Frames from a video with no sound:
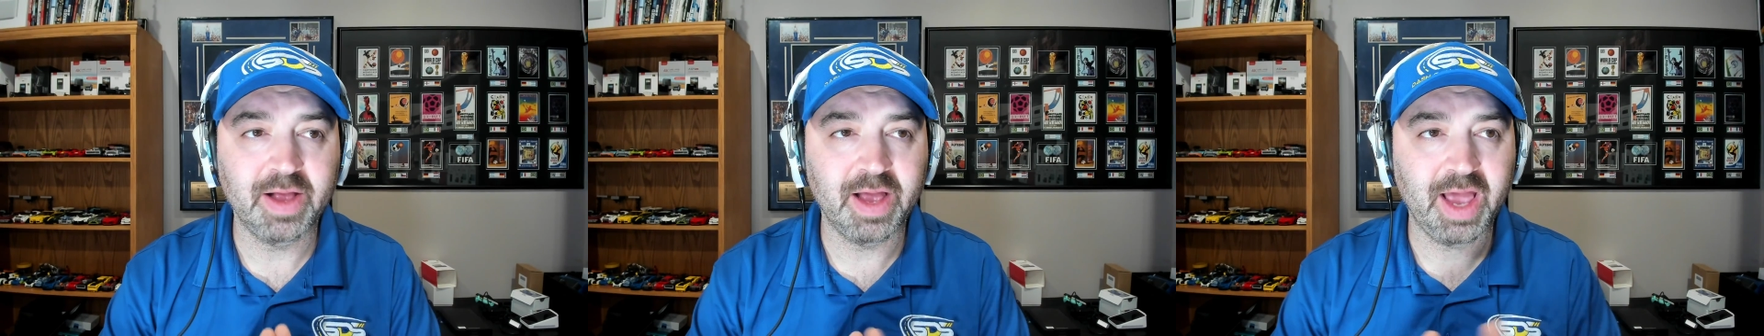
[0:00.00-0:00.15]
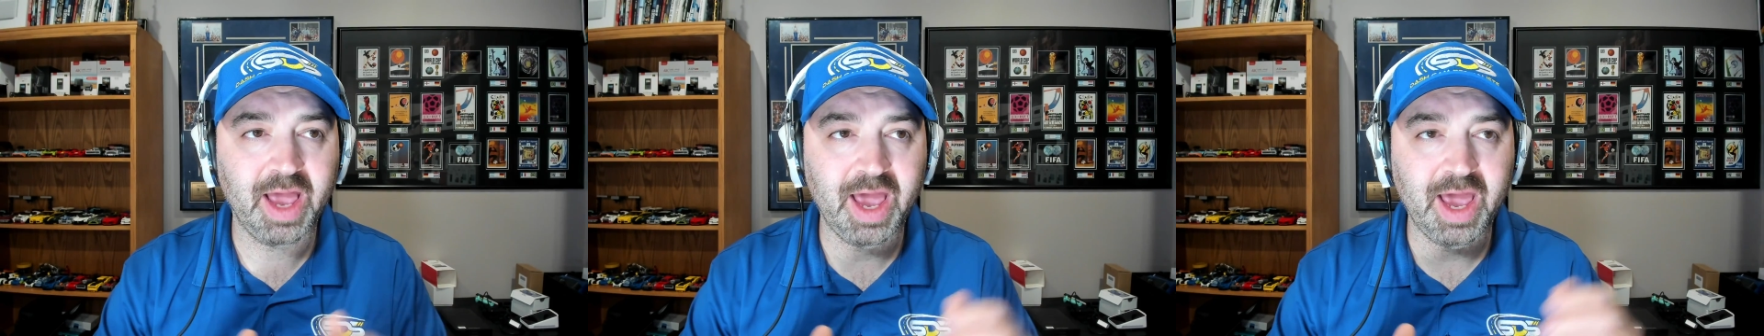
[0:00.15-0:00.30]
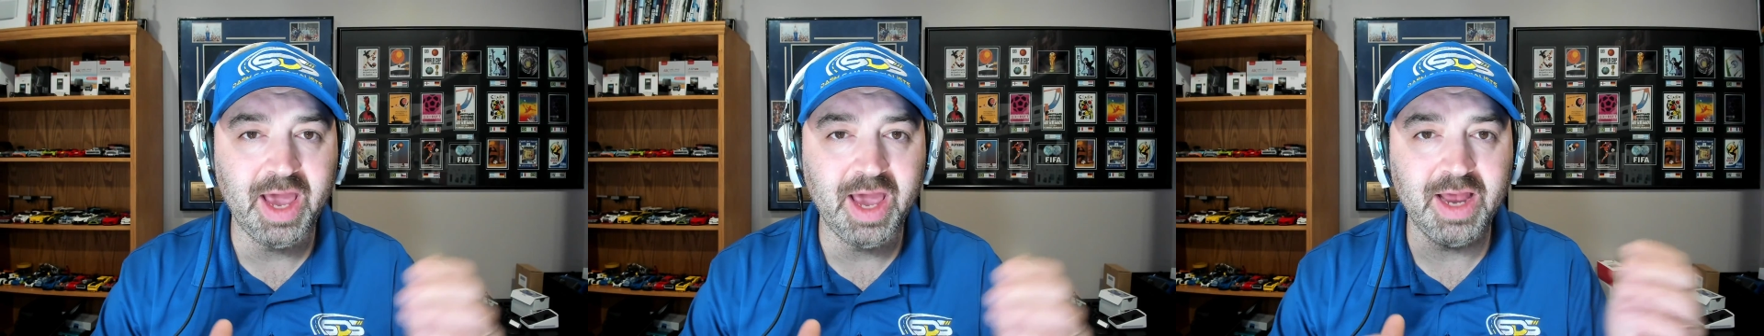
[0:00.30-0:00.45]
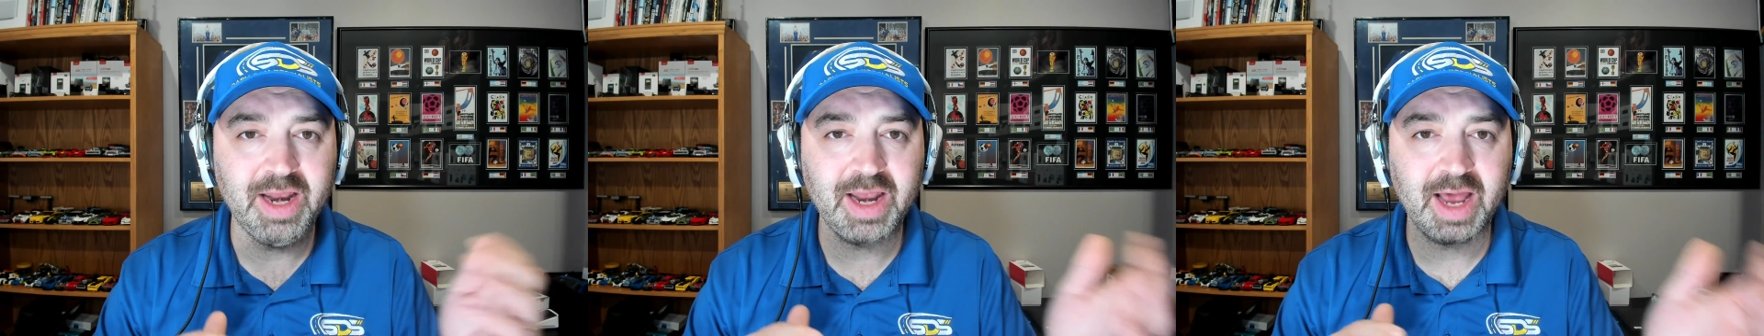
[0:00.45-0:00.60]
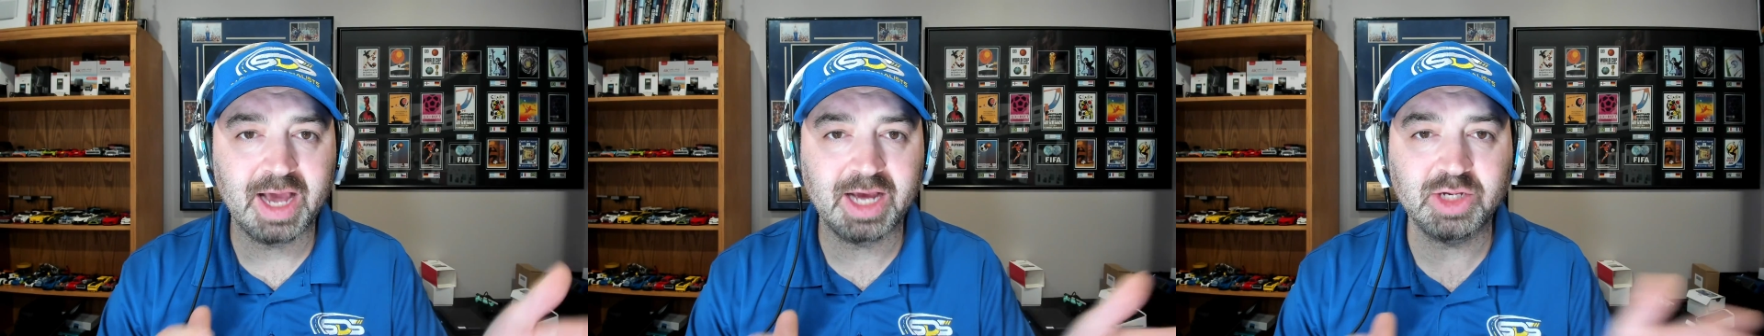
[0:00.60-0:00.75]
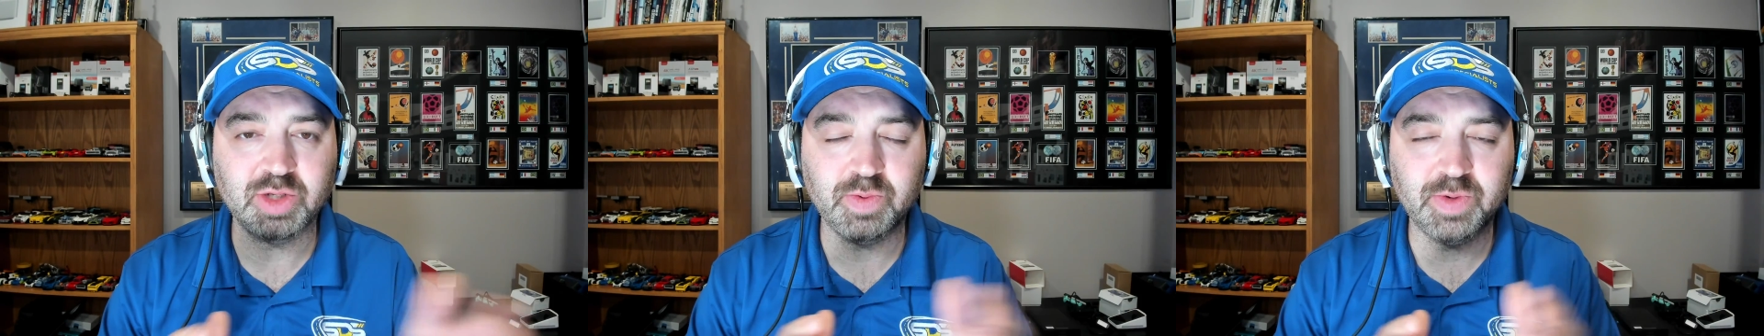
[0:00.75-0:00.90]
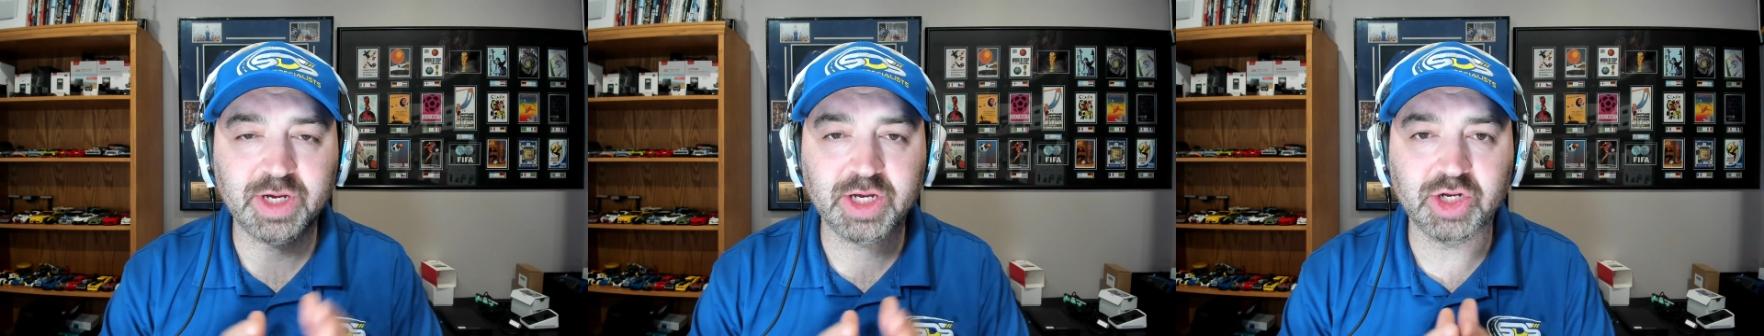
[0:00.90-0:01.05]
And as
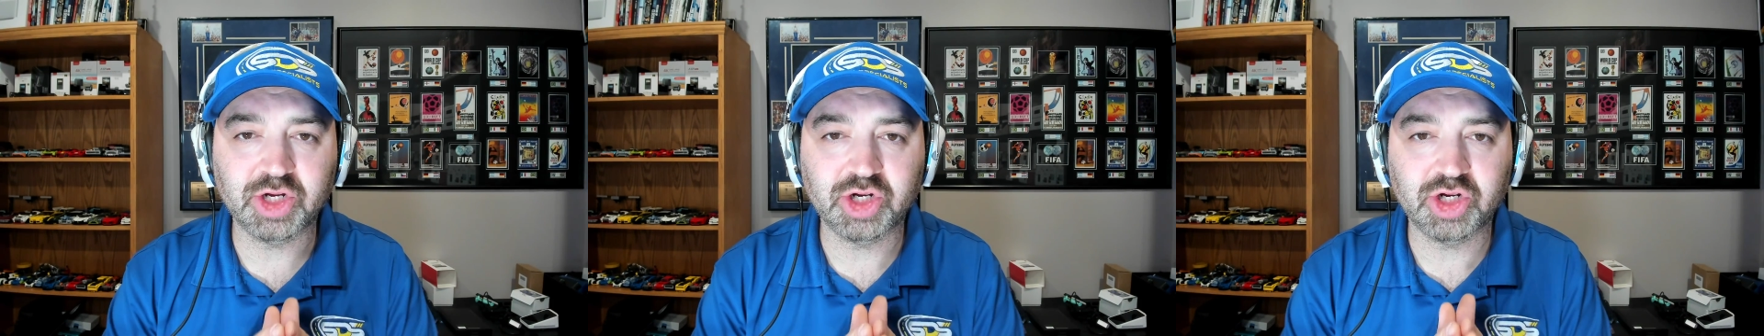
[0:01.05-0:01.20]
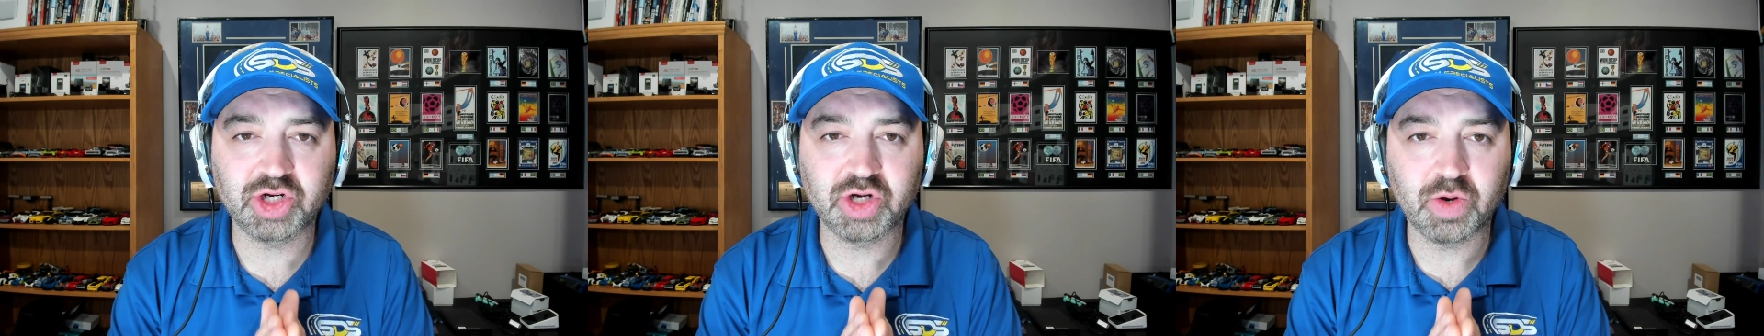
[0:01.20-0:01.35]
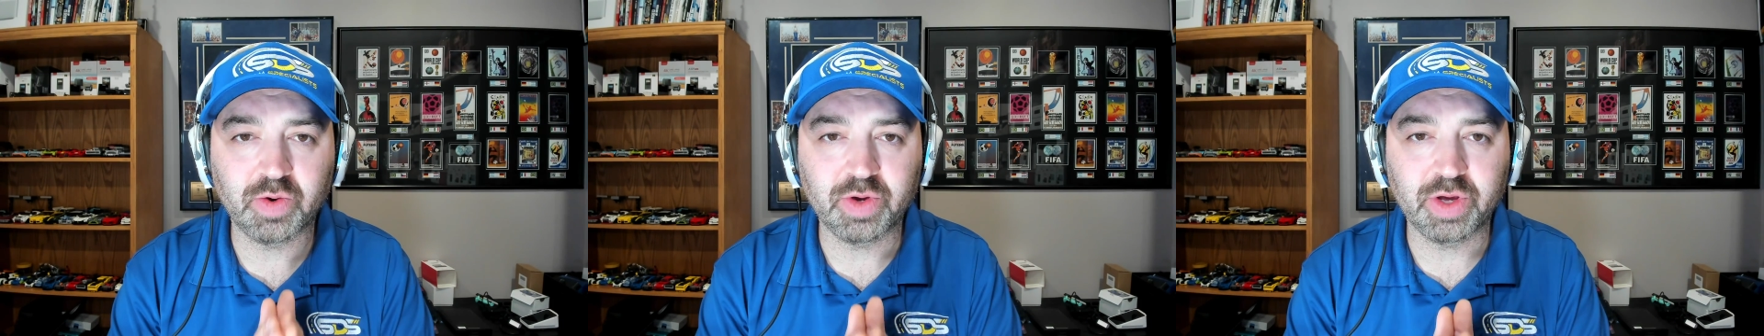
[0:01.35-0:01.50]
we showed